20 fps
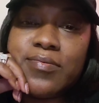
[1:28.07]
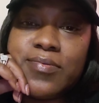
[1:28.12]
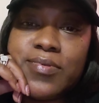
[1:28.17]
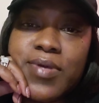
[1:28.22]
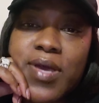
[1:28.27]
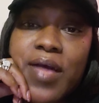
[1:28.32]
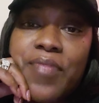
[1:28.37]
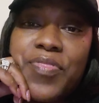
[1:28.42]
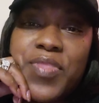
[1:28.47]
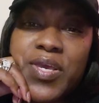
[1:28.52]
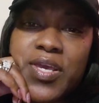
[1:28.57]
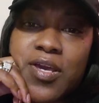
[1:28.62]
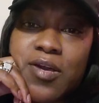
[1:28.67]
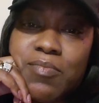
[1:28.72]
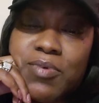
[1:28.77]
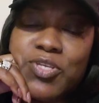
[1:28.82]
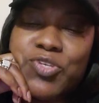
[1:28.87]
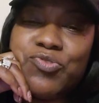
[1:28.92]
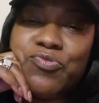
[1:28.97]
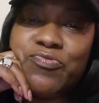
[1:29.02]
I think I'm
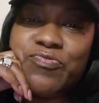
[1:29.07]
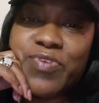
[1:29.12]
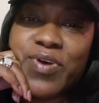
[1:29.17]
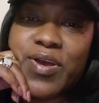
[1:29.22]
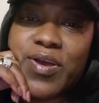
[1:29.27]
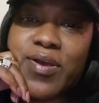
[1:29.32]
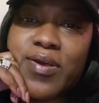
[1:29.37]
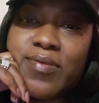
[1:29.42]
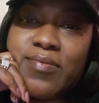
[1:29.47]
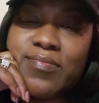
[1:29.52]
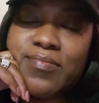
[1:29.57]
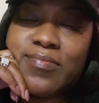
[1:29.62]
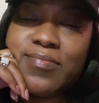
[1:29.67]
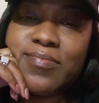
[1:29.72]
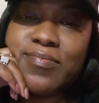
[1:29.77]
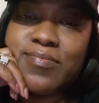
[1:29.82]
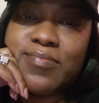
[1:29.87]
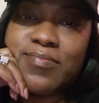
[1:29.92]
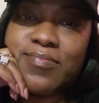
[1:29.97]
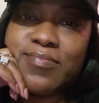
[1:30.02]
going to do fine
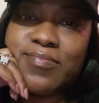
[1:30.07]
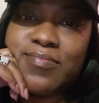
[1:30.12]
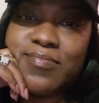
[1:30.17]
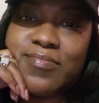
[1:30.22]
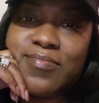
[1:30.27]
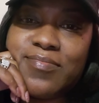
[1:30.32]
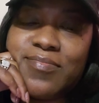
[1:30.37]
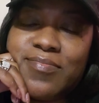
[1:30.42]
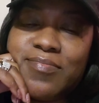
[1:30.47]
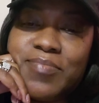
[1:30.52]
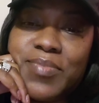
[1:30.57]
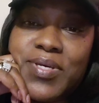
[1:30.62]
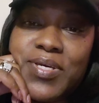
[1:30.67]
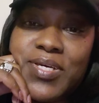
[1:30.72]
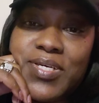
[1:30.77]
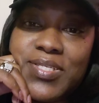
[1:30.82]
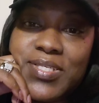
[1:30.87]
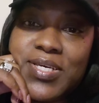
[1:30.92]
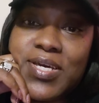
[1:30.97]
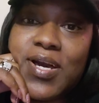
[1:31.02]

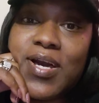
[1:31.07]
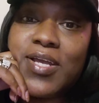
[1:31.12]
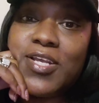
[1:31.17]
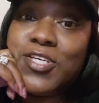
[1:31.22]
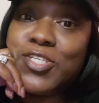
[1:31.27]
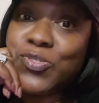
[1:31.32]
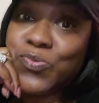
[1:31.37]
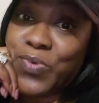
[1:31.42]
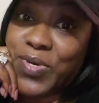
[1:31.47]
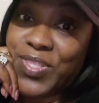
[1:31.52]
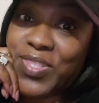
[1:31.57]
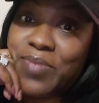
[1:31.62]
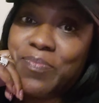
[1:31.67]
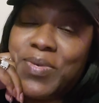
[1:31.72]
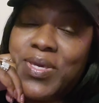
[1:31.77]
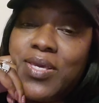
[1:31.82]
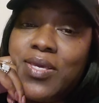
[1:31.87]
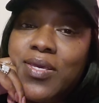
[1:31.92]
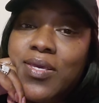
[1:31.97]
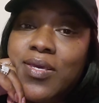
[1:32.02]
because God is with
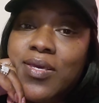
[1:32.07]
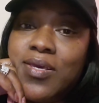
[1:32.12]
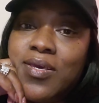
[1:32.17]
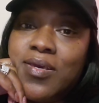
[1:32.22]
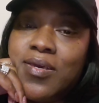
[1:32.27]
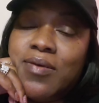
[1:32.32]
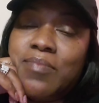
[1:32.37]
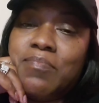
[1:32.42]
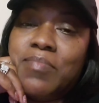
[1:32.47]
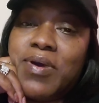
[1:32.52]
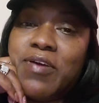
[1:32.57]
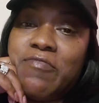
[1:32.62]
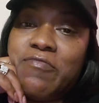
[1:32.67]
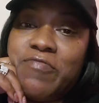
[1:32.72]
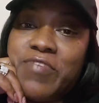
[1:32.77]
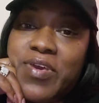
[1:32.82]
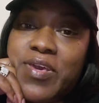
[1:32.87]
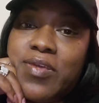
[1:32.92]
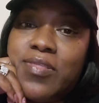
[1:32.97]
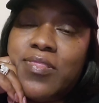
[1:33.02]
me. My
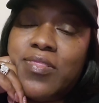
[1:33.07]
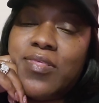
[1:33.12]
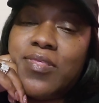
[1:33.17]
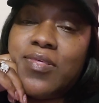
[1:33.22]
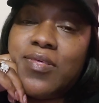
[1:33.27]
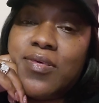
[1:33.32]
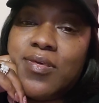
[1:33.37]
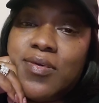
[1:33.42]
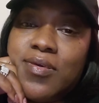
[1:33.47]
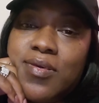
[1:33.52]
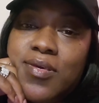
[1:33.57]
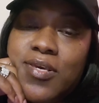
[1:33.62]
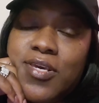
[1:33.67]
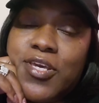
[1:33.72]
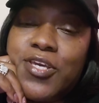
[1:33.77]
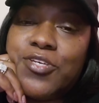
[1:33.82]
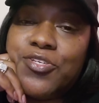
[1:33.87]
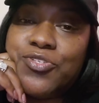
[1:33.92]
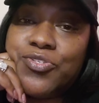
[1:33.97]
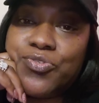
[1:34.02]
faith
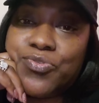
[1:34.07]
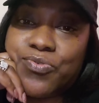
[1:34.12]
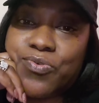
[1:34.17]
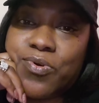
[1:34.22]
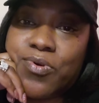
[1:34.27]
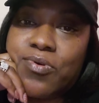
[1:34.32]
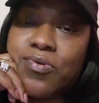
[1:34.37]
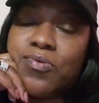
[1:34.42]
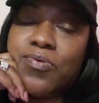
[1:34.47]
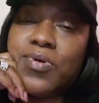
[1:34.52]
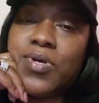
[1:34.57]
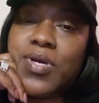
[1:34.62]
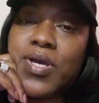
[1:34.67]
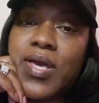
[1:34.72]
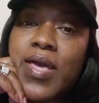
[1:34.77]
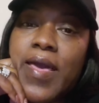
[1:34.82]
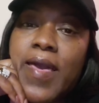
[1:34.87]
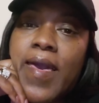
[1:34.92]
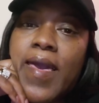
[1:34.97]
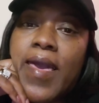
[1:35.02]
is strong,
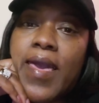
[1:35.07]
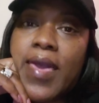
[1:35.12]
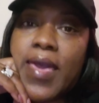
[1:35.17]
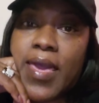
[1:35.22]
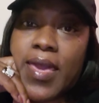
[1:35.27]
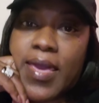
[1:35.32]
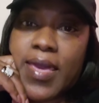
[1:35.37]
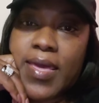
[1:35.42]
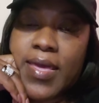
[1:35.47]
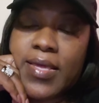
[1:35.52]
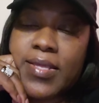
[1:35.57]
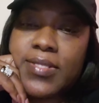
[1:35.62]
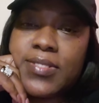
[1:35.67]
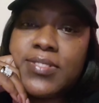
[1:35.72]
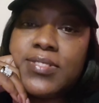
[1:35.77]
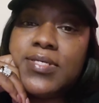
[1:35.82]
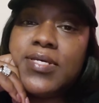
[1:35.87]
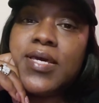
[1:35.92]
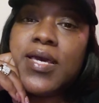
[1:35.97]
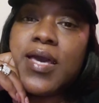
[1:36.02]
and
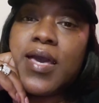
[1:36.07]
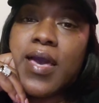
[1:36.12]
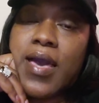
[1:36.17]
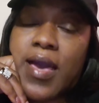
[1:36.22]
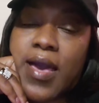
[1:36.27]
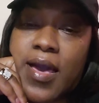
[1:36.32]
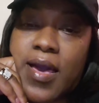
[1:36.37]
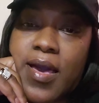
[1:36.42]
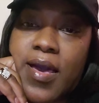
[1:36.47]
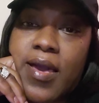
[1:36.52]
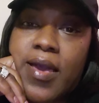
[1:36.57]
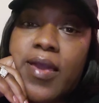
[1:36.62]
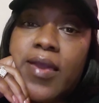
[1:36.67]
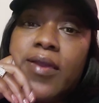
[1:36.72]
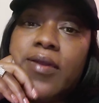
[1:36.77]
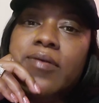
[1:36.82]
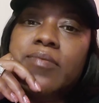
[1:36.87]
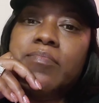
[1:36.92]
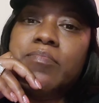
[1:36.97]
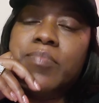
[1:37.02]
I
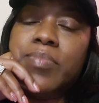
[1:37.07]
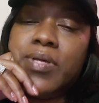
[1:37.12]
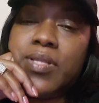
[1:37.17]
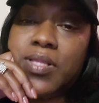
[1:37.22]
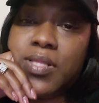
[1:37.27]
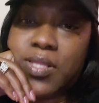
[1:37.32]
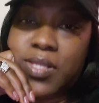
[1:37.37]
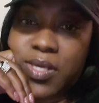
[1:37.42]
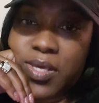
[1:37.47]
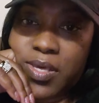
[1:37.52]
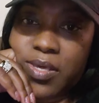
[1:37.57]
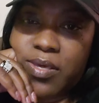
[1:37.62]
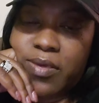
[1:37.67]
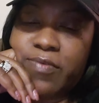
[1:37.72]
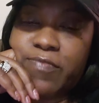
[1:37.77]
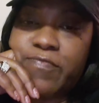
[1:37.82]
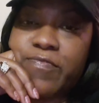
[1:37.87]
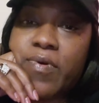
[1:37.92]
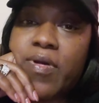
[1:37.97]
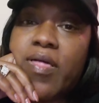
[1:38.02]

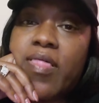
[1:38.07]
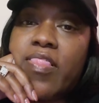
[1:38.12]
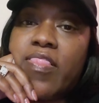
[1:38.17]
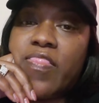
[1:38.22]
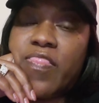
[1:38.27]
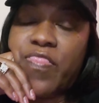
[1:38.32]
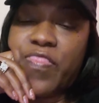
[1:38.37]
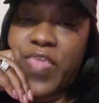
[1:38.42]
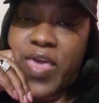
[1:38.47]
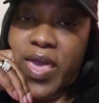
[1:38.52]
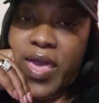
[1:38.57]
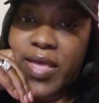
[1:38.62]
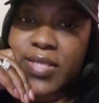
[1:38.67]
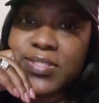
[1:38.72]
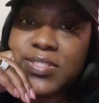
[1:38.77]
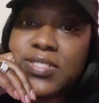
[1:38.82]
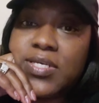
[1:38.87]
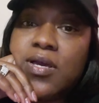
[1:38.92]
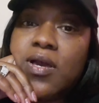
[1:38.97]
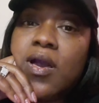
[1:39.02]
believe
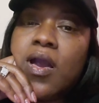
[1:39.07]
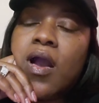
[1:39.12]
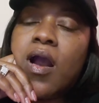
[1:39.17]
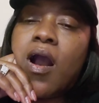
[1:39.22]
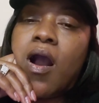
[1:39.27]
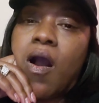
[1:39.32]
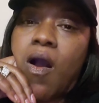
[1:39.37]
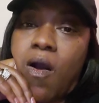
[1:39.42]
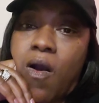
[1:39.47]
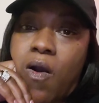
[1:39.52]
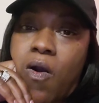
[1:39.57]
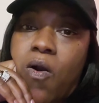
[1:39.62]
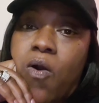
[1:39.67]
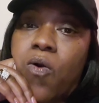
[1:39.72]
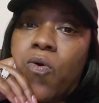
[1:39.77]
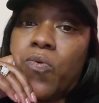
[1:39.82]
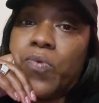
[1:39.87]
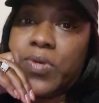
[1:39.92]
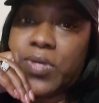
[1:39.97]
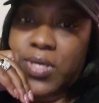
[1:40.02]
that
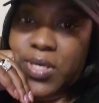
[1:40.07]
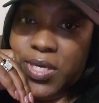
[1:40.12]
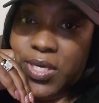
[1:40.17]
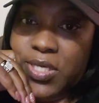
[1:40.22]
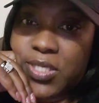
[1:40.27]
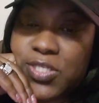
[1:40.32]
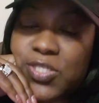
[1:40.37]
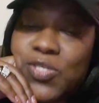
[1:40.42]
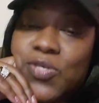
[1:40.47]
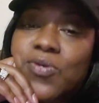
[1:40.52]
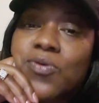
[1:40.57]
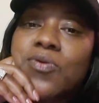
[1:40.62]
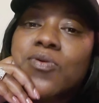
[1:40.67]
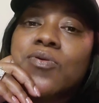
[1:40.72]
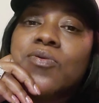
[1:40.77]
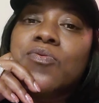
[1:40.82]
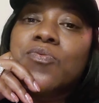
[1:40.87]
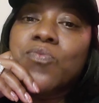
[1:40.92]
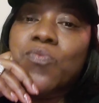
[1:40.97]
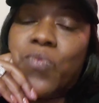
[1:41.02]
all is
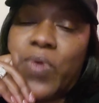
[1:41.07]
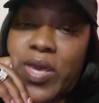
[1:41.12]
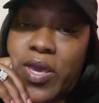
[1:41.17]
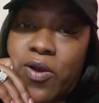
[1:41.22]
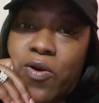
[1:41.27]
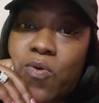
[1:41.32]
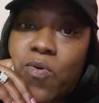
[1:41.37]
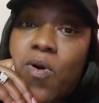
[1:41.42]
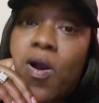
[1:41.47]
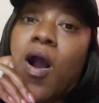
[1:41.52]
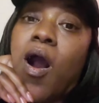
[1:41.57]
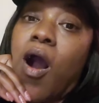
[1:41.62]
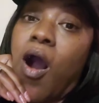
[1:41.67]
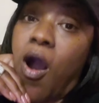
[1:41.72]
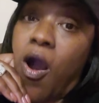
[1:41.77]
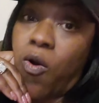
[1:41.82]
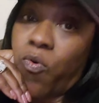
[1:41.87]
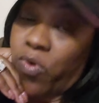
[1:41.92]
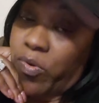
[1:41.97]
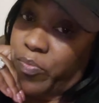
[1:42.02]
well.
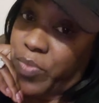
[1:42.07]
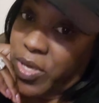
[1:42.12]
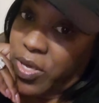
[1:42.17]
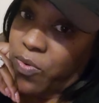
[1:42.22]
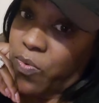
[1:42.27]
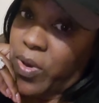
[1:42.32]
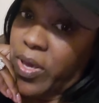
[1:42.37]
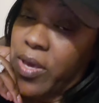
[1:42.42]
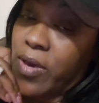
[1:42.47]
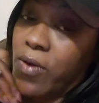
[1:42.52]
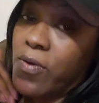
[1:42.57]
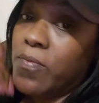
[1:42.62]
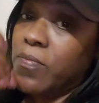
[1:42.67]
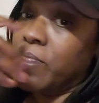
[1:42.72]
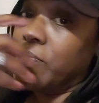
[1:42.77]
All will be well.